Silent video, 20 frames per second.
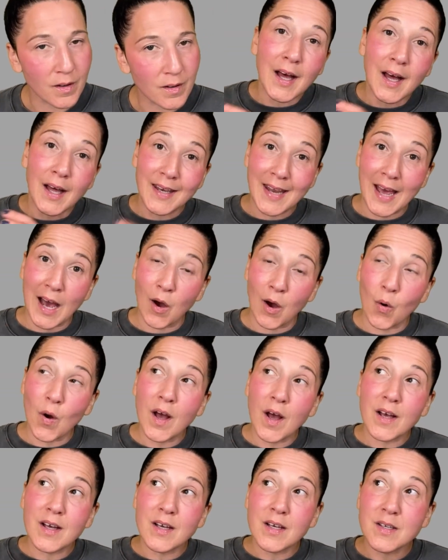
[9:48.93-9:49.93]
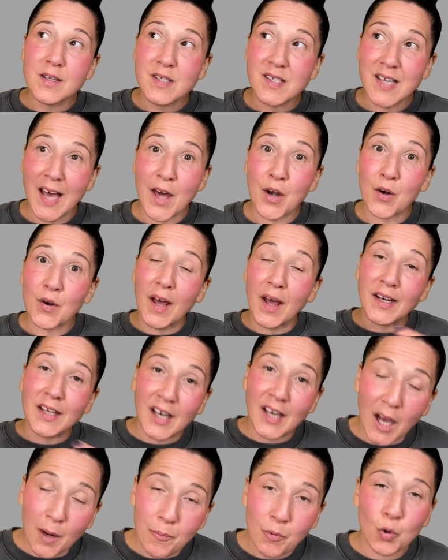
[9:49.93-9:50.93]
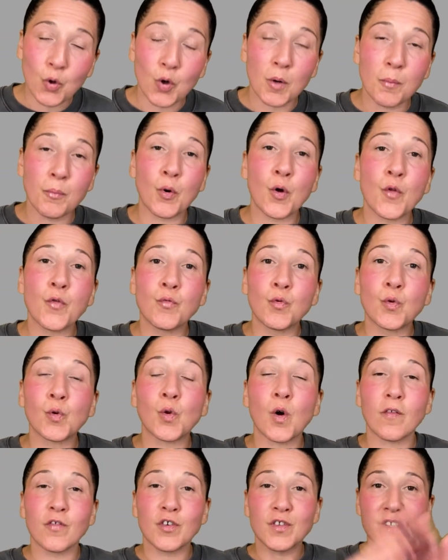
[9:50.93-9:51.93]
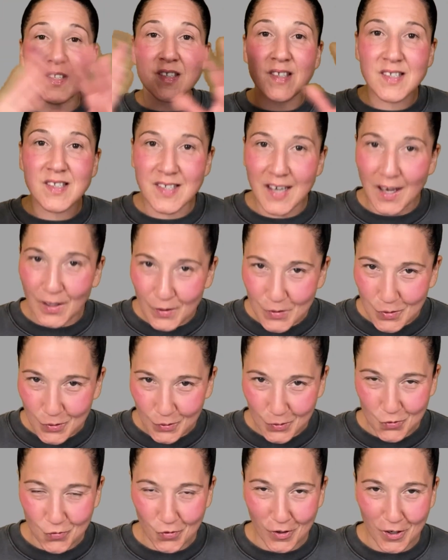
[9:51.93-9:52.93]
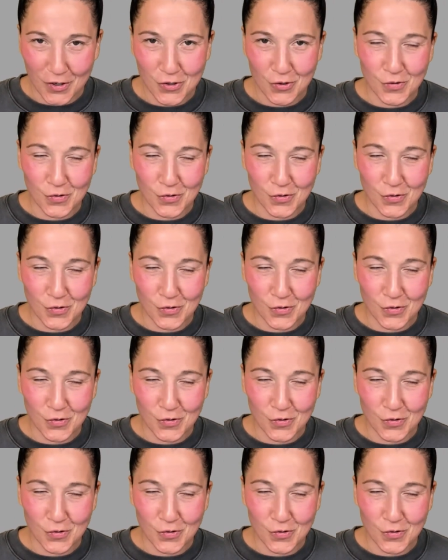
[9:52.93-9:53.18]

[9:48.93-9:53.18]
Now, Saturn and Capricorn both rule over the skeletal structure.